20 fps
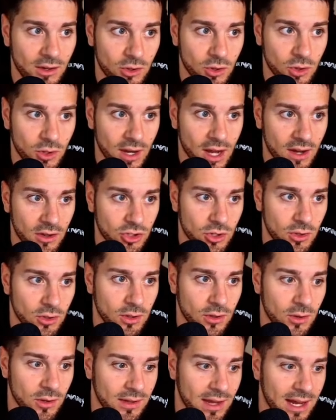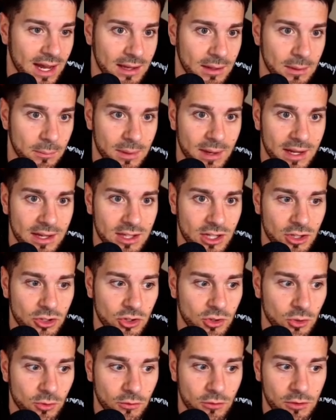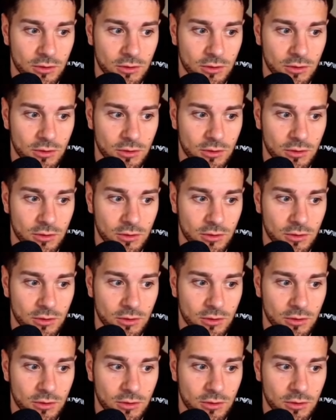Look, I'll show you. Knight bd2.